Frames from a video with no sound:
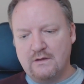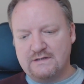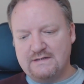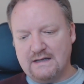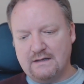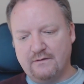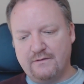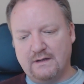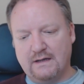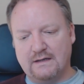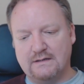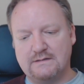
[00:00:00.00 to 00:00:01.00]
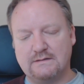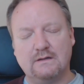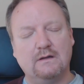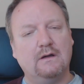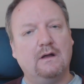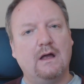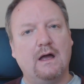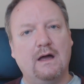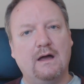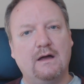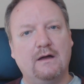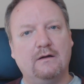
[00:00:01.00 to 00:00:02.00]
The second thing is,
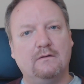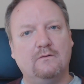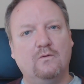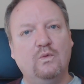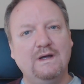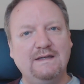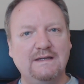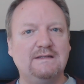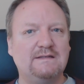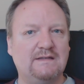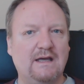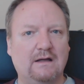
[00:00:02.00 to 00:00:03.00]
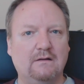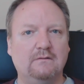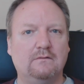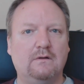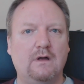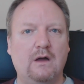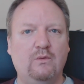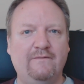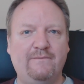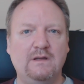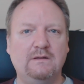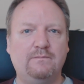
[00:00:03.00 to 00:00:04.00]
we did sell, and
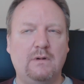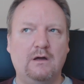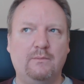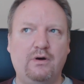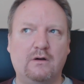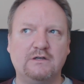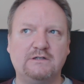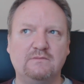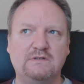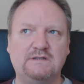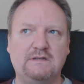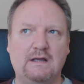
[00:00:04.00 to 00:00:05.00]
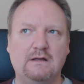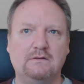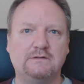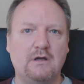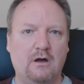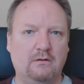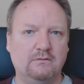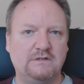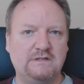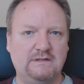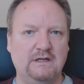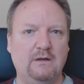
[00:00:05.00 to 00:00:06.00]
we've been part of some sales on
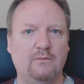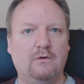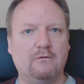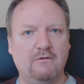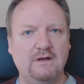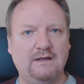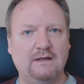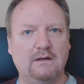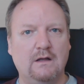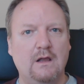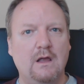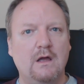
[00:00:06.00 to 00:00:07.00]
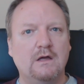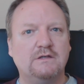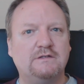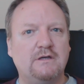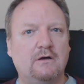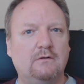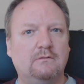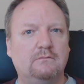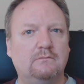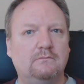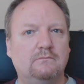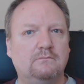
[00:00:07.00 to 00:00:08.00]
Steam already. So
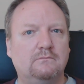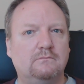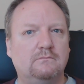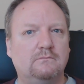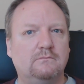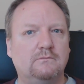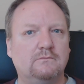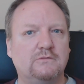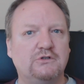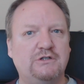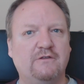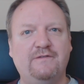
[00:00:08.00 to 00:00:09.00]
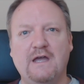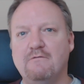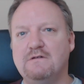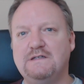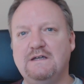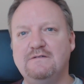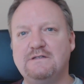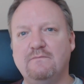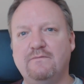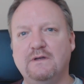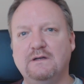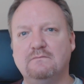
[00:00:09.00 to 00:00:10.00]
should they receive
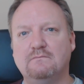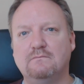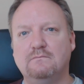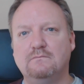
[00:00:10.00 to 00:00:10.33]
something